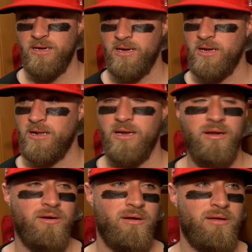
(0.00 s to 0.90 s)
I got a
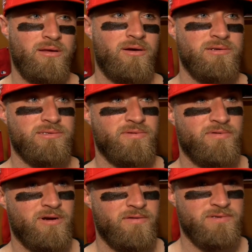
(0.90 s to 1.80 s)
lot of calls from the
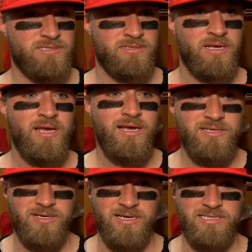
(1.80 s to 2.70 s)
front office and
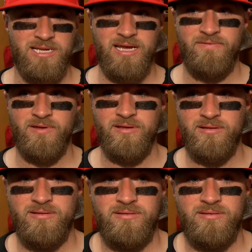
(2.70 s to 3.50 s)
training staff and